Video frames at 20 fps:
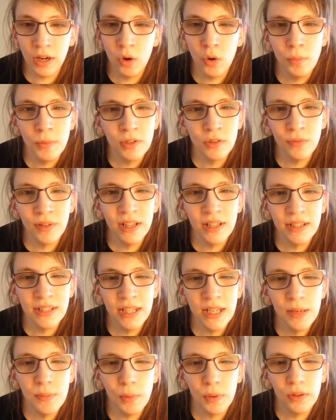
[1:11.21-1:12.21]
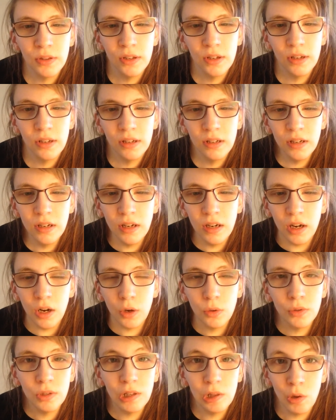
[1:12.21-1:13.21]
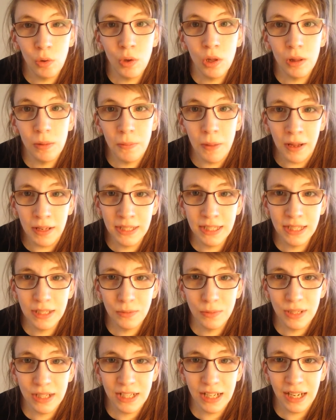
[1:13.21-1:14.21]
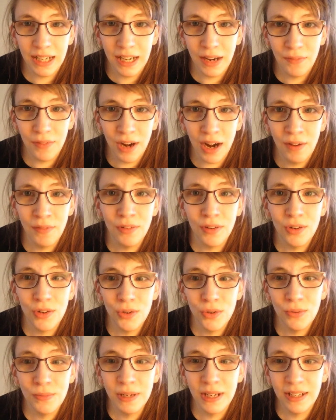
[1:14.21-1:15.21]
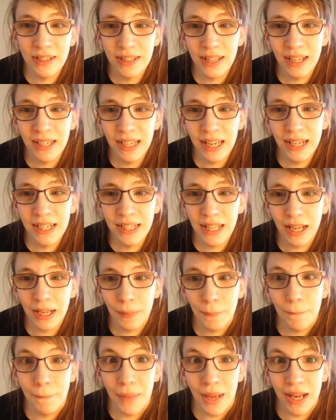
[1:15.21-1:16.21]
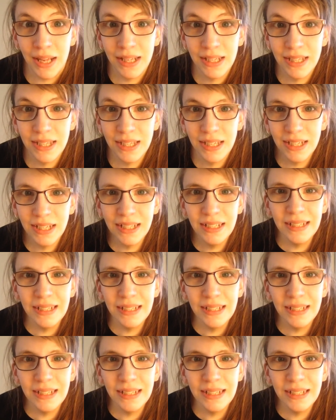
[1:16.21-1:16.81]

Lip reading: I almost fell asleep on the local bus, which I never ever do because that takes like minutes,